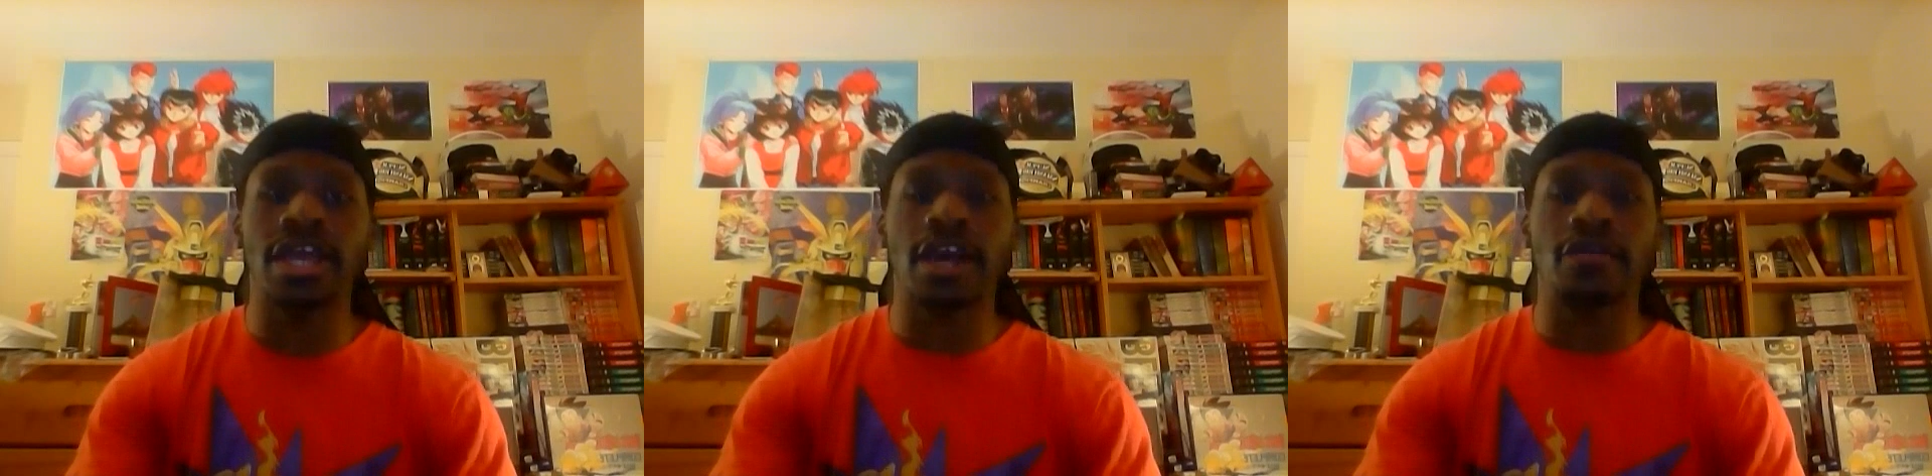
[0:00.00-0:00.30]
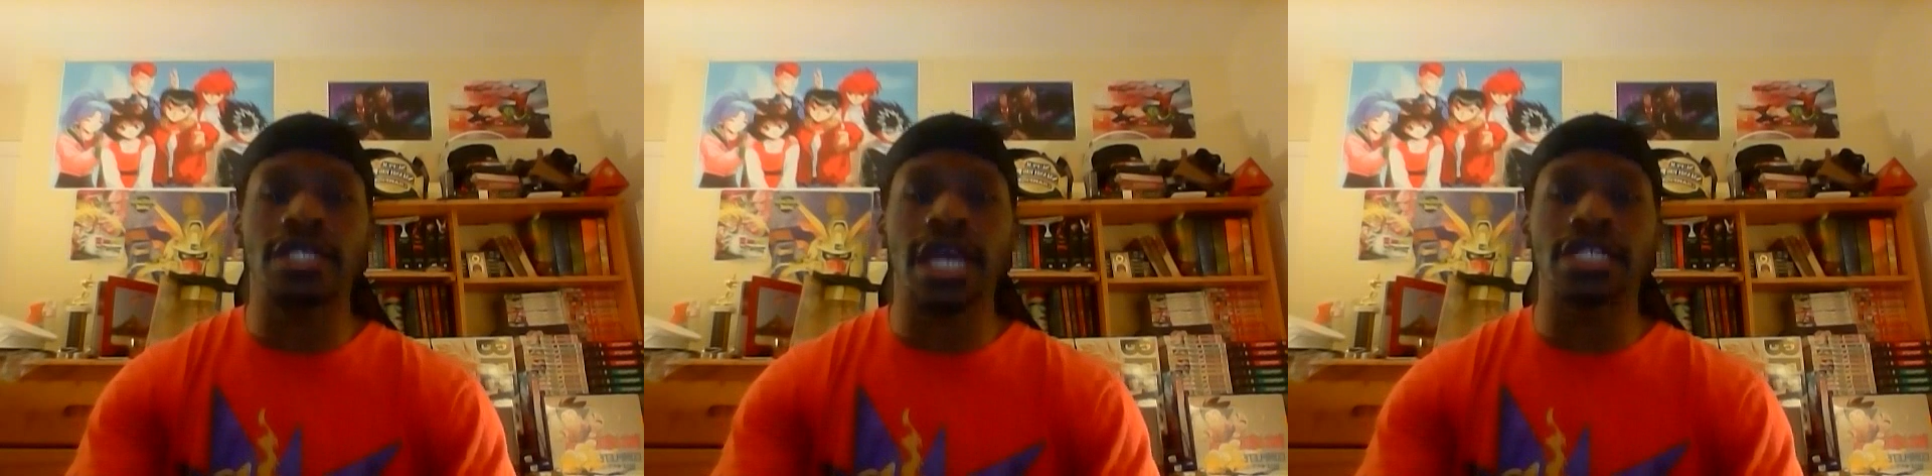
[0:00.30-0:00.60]
and
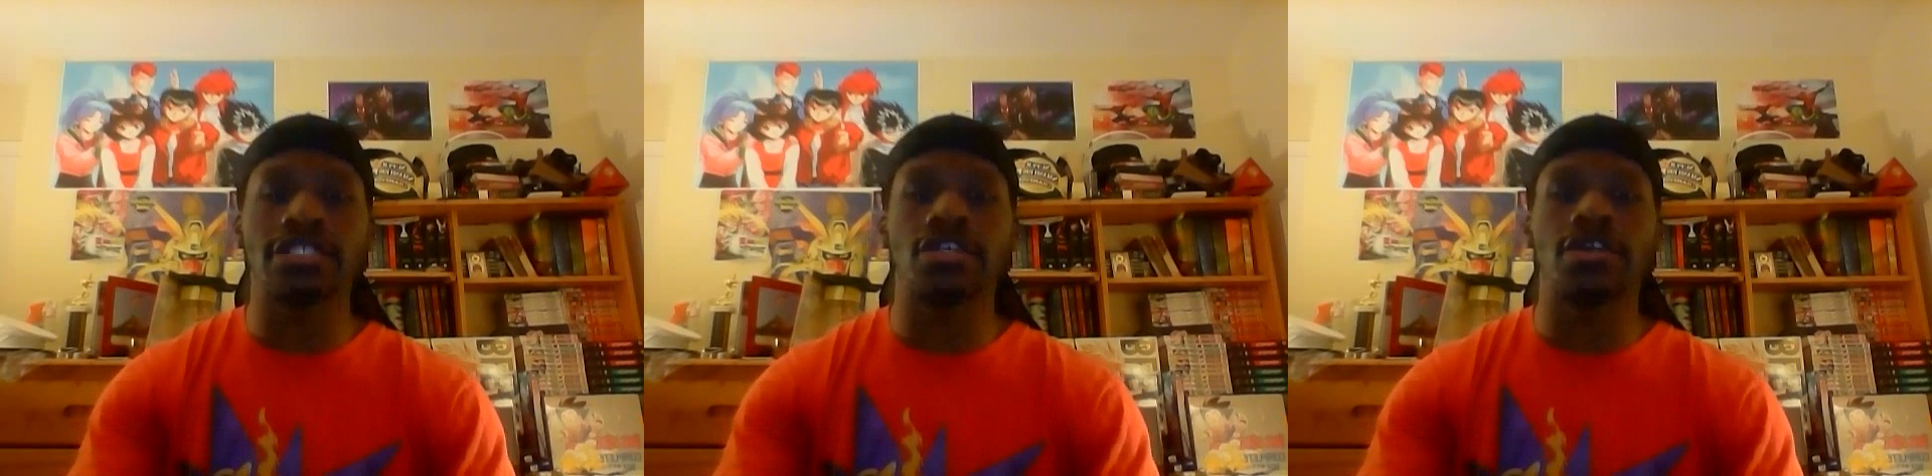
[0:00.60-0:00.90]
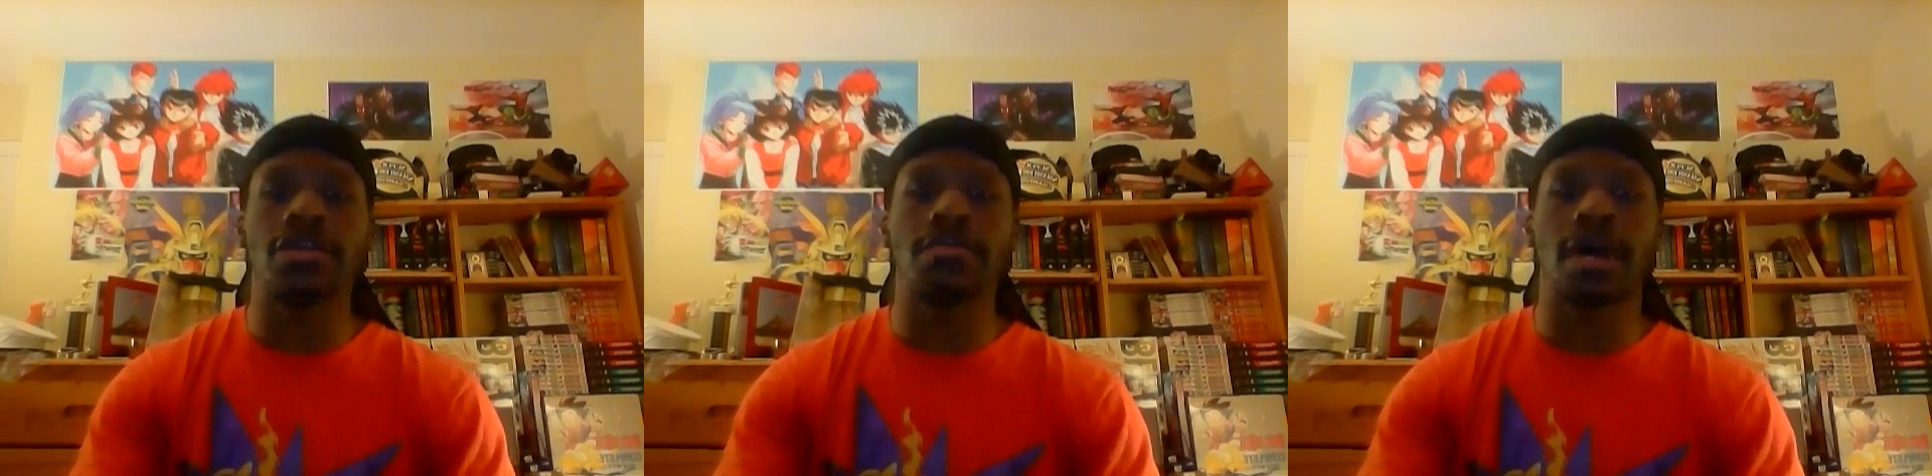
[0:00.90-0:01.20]
was
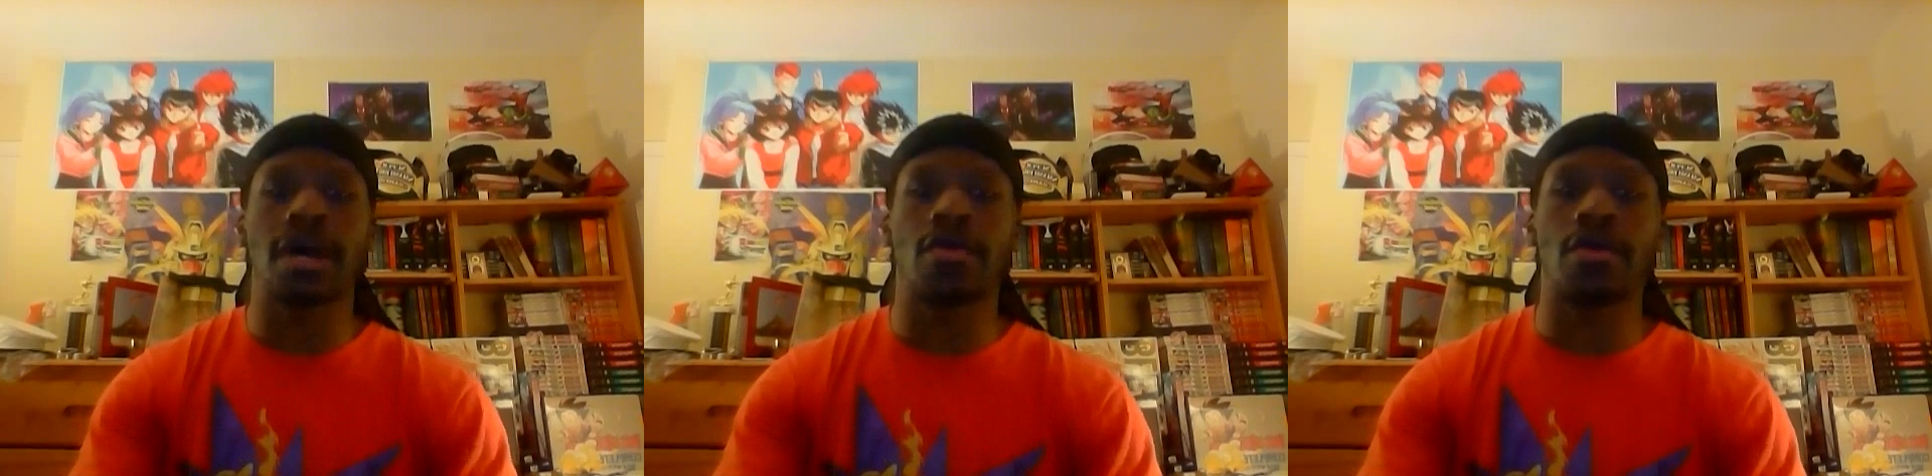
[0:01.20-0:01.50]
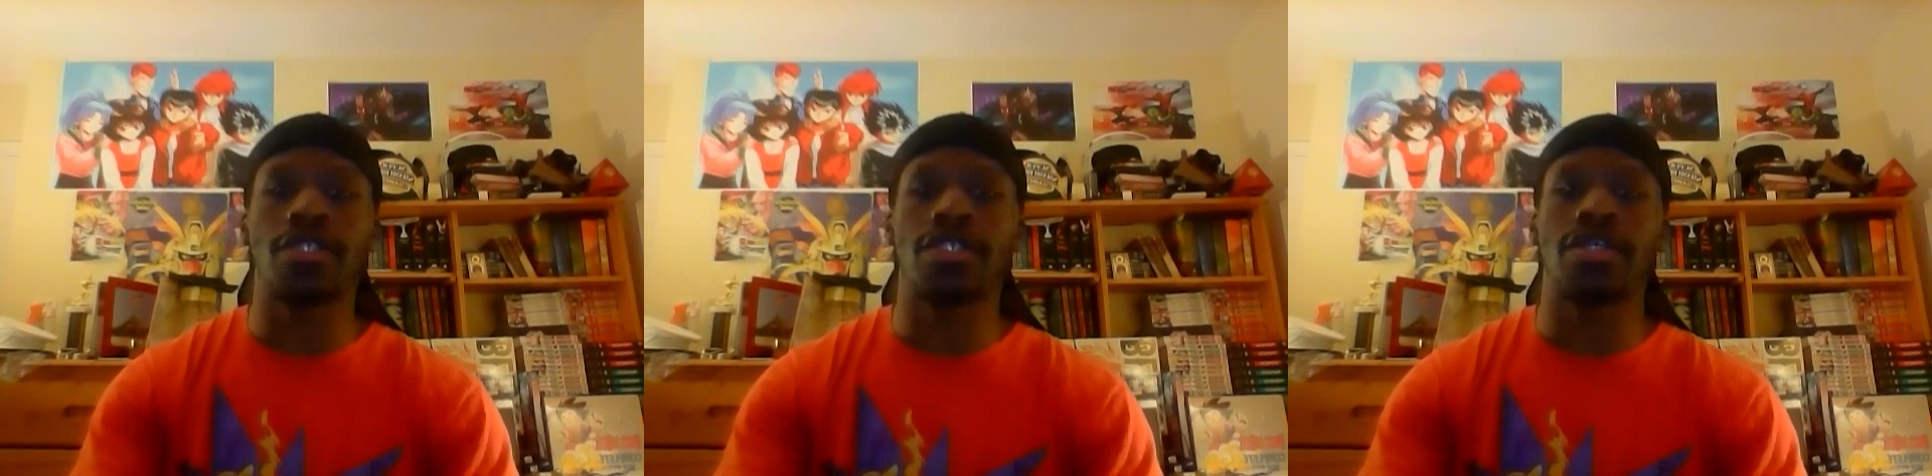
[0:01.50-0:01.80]
executed by
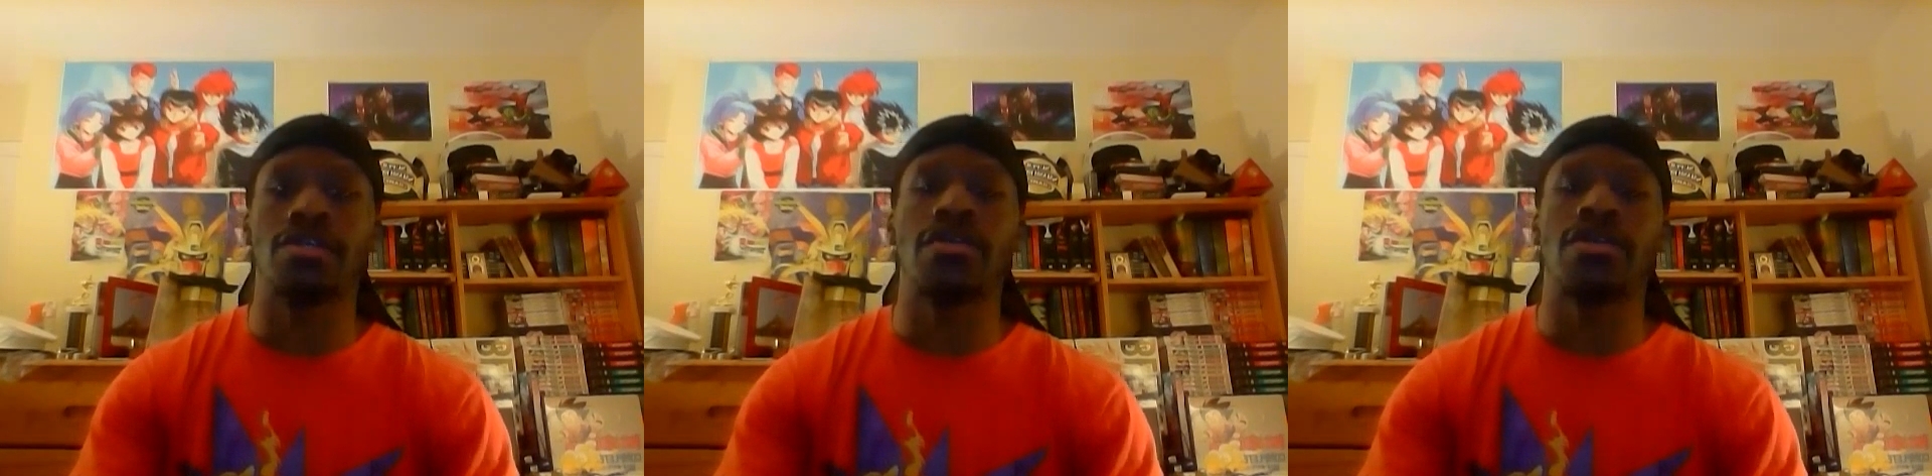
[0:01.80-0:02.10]
Orochi.